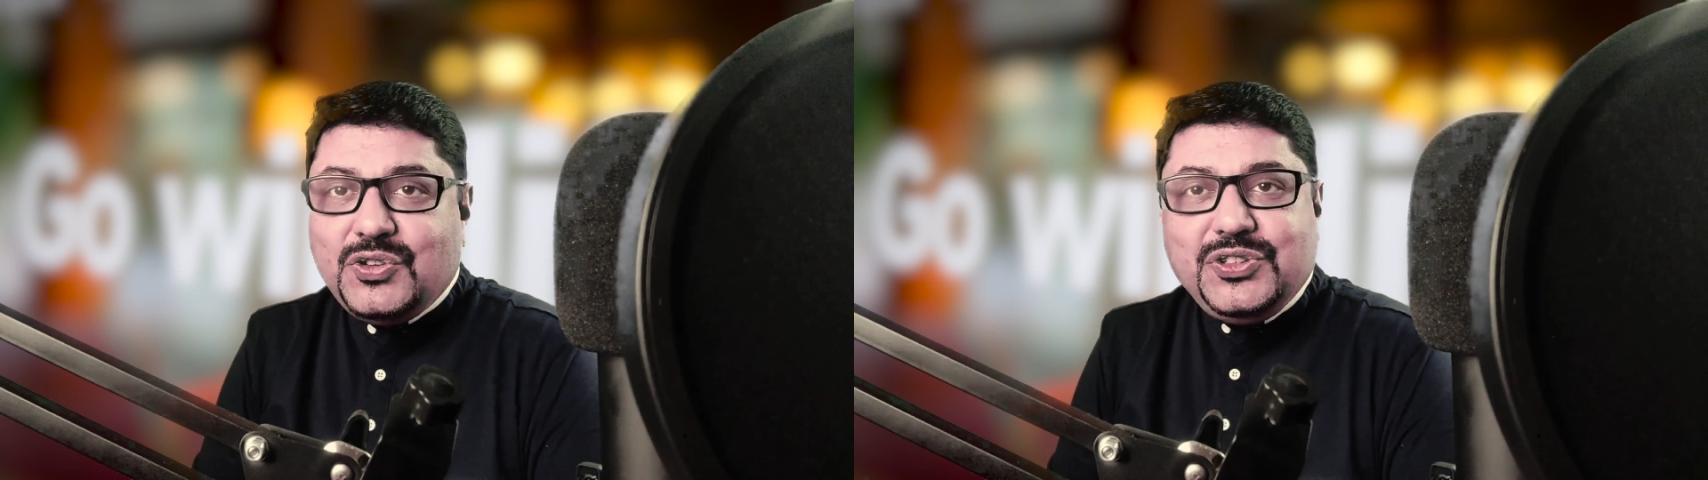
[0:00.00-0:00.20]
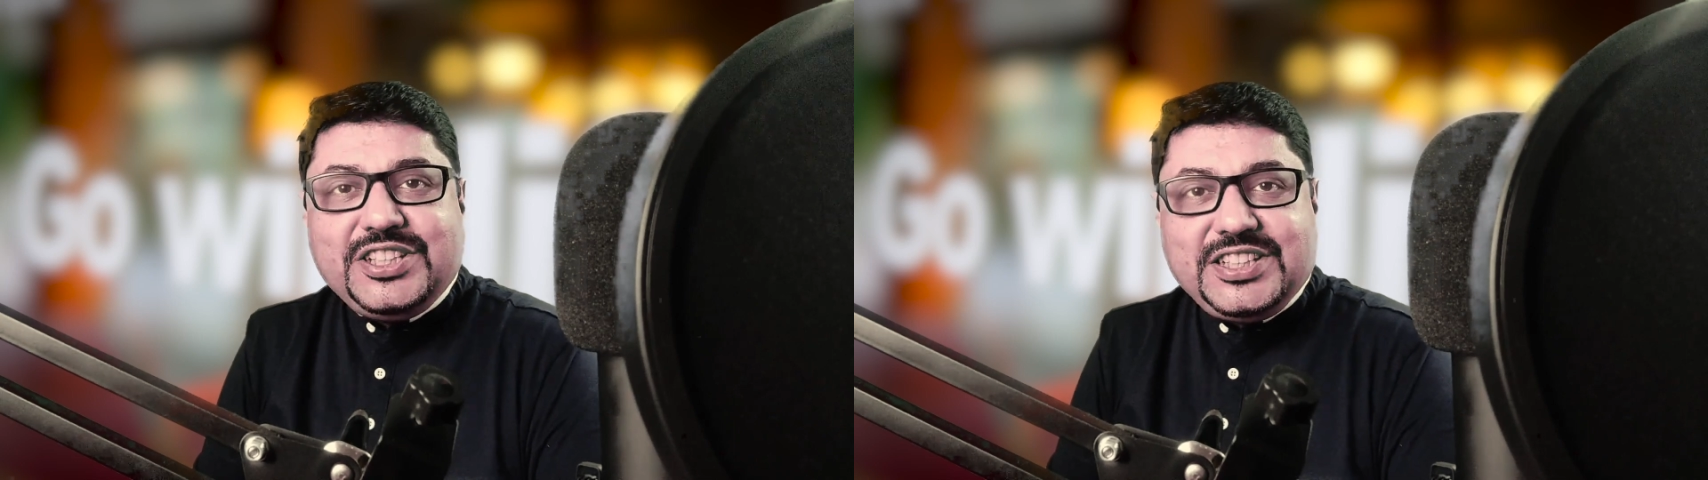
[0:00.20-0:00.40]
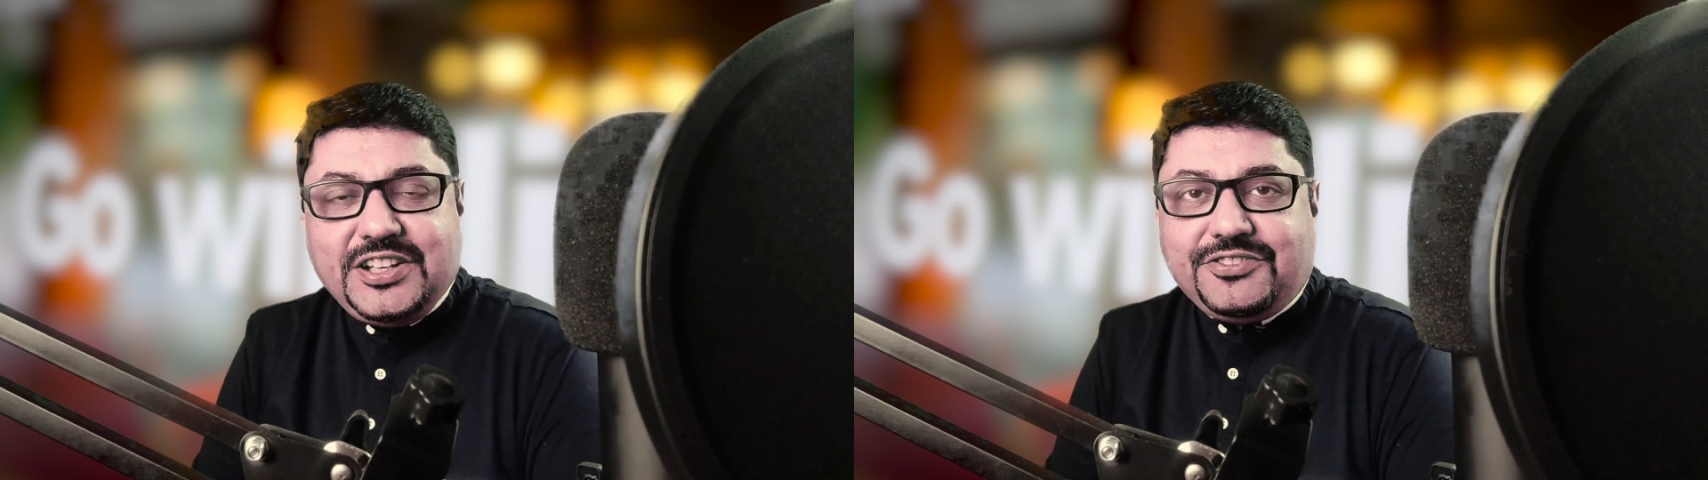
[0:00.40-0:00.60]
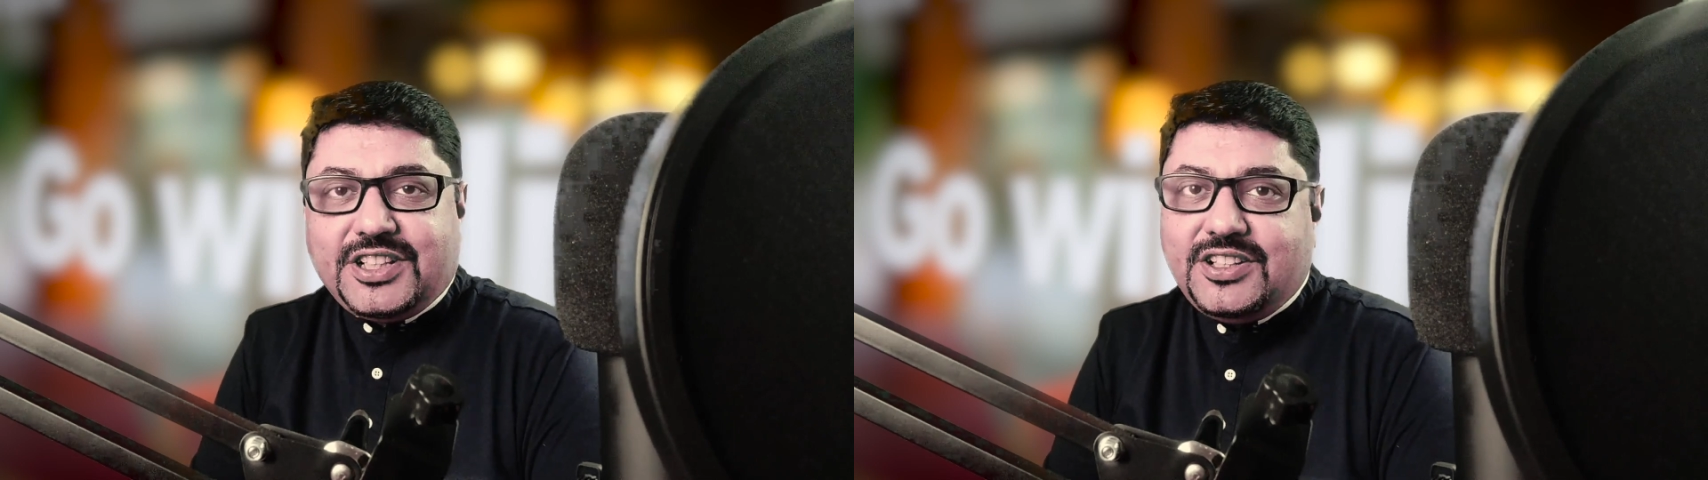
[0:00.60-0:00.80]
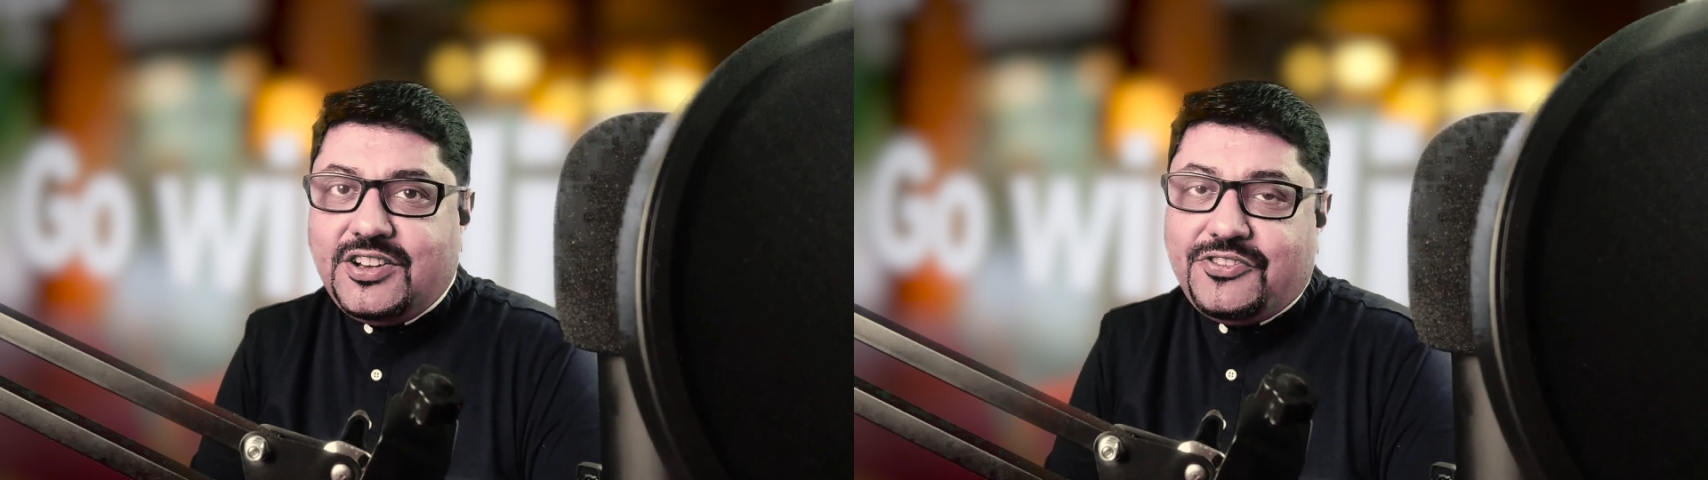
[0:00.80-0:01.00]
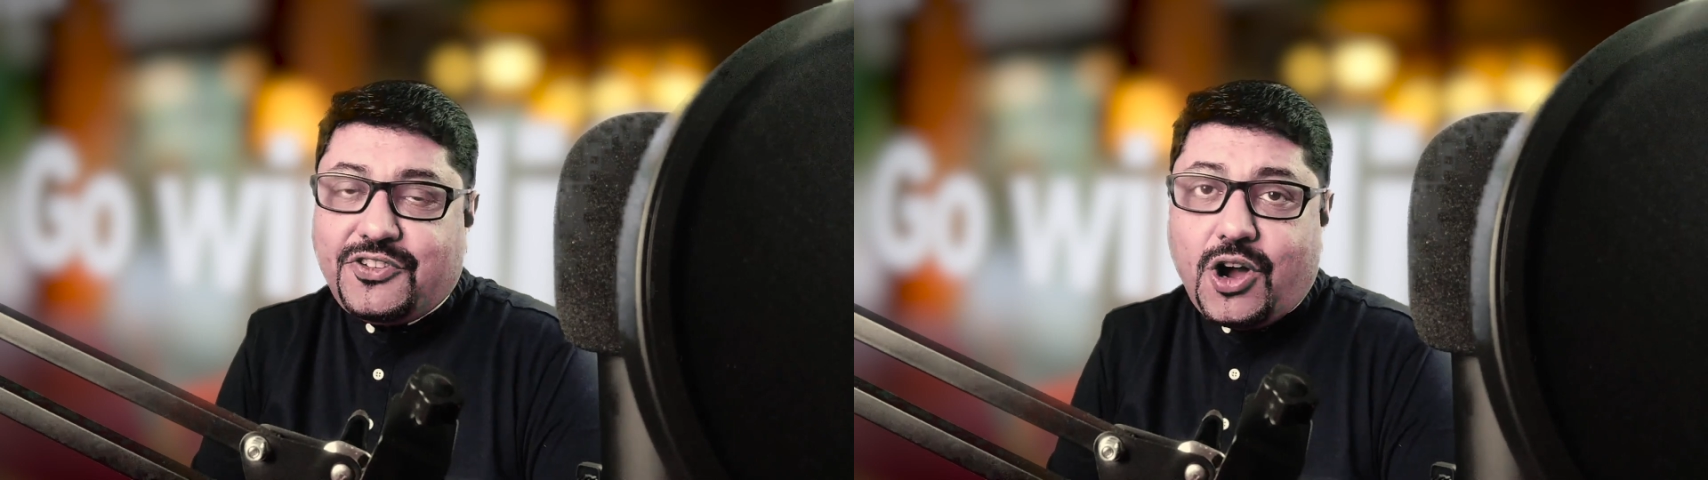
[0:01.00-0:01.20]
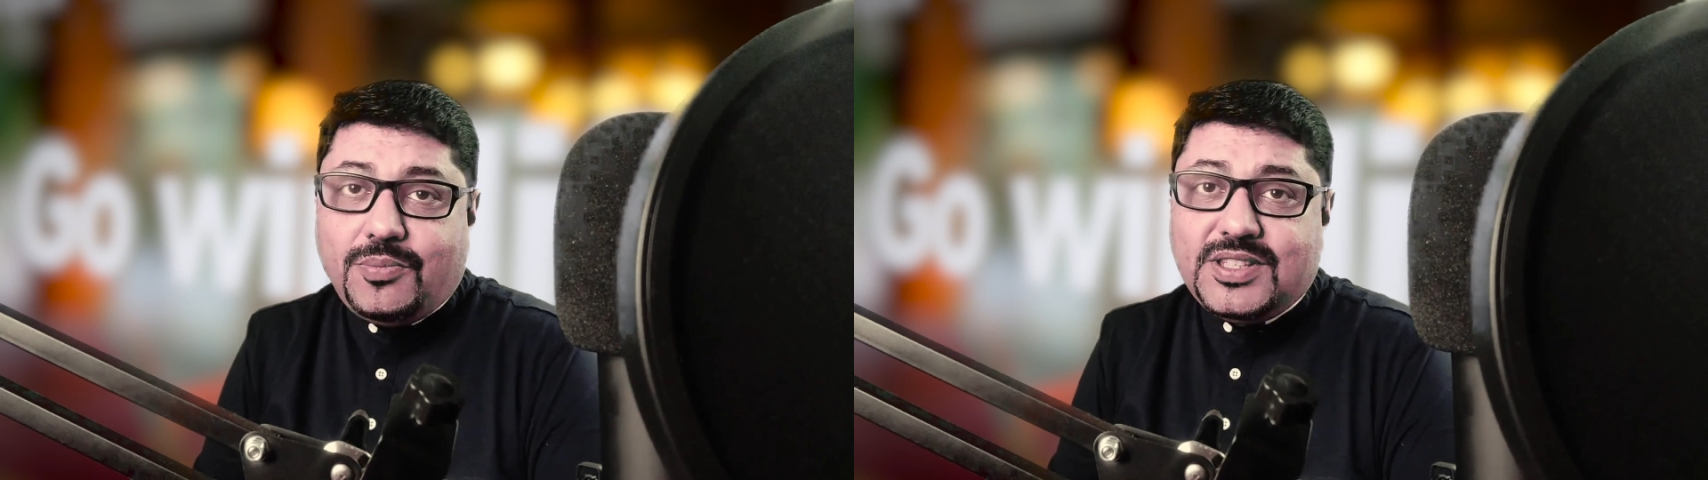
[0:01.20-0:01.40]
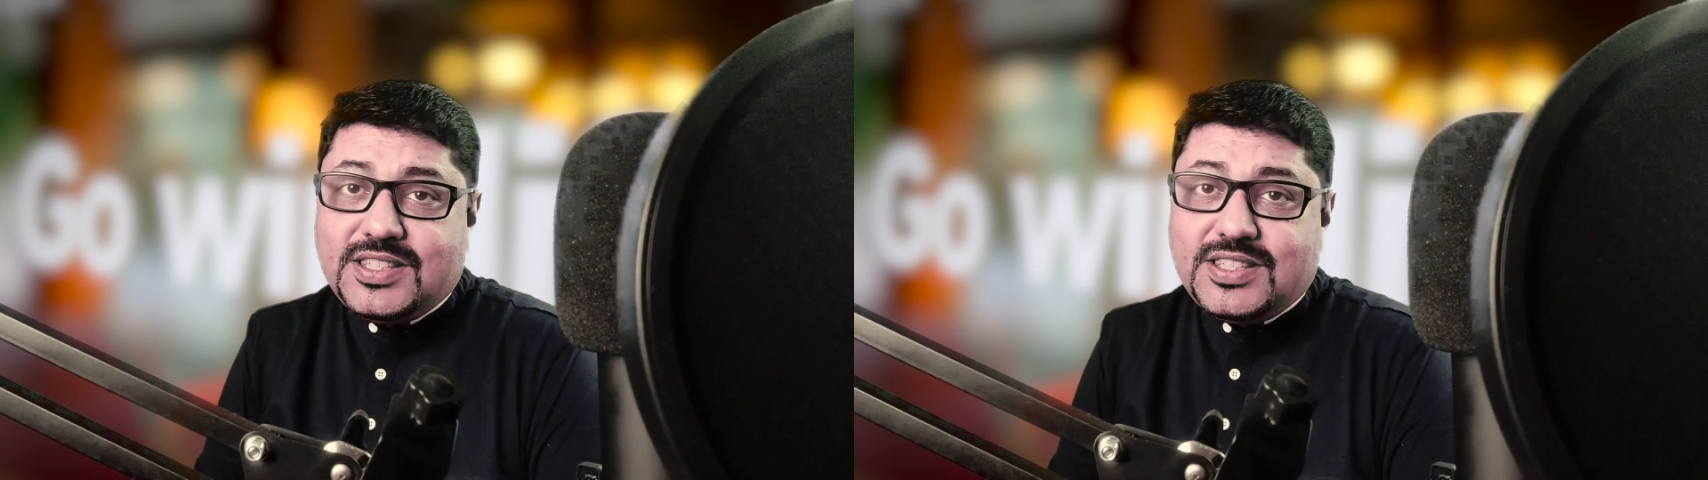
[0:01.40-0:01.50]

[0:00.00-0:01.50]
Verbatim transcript: we shift from